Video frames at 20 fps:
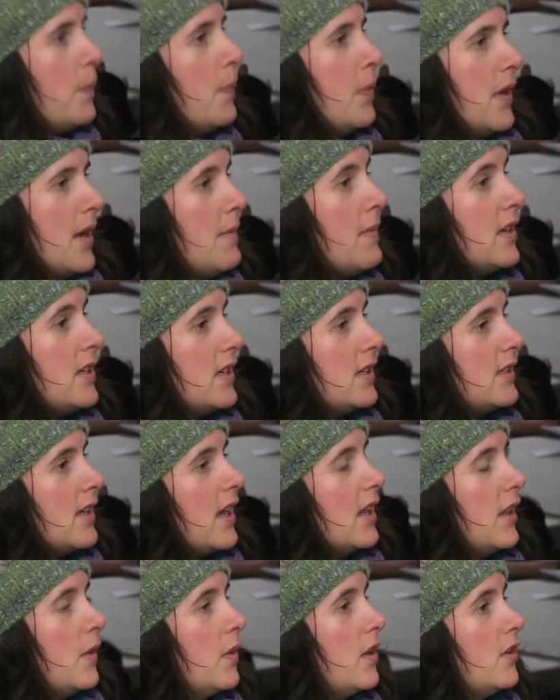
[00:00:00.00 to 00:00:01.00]
pretty much
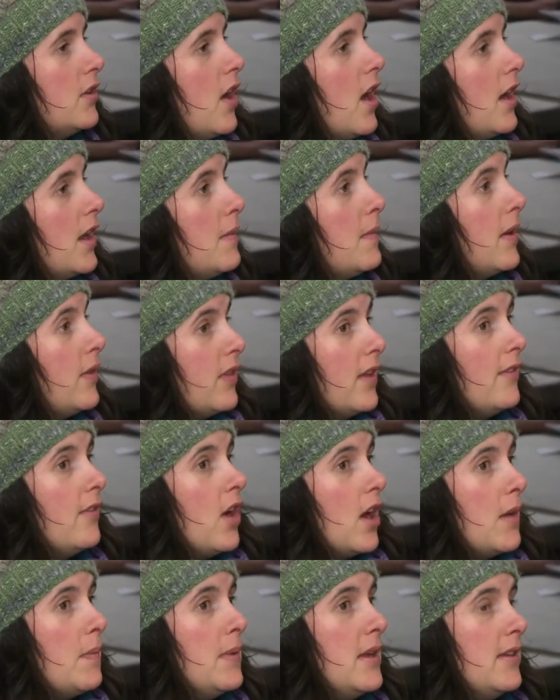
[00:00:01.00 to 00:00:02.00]
exactly what you're talking about. They've
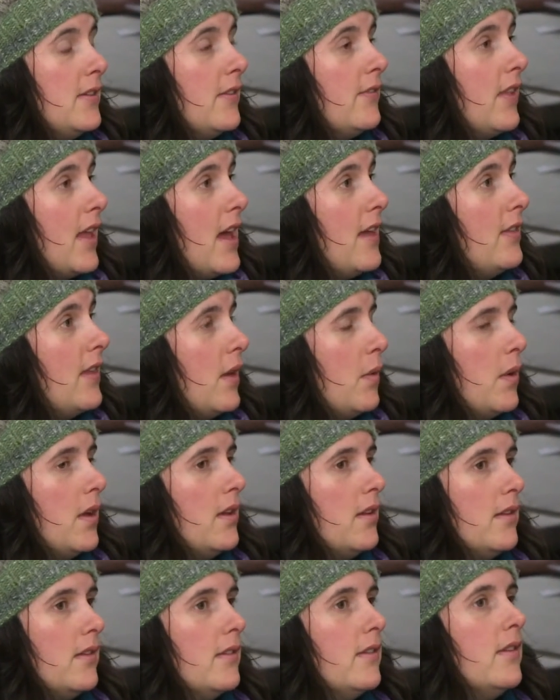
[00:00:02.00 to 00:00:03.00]
got a piece of land that
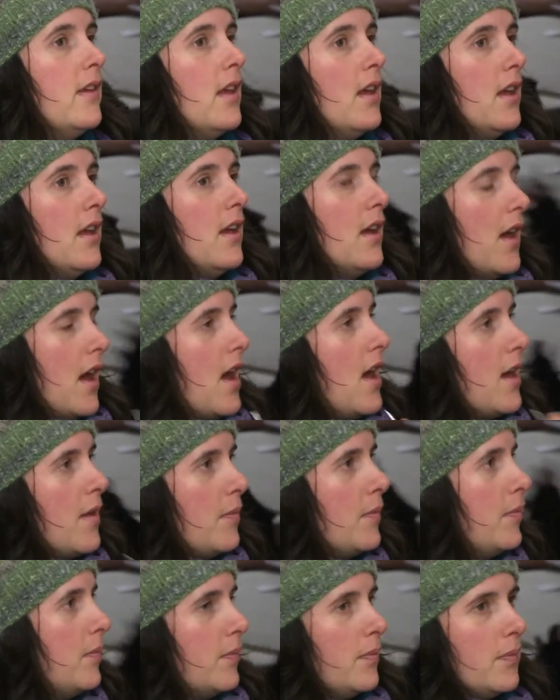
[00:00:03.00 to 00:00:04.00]
was
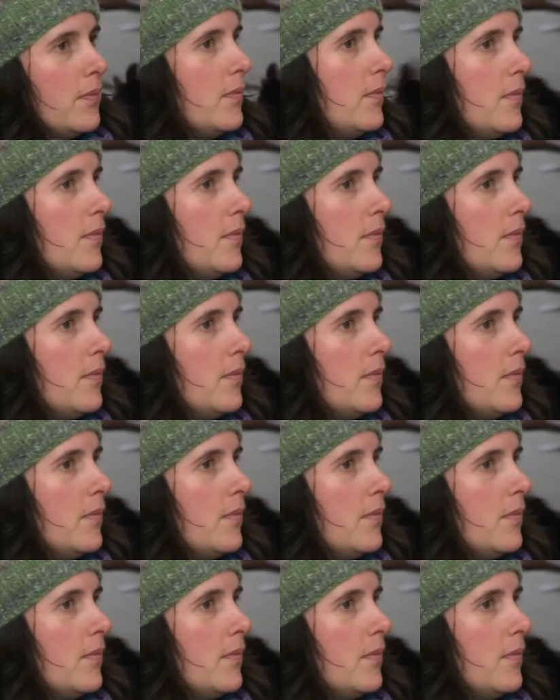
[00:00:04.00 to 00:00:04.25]
donated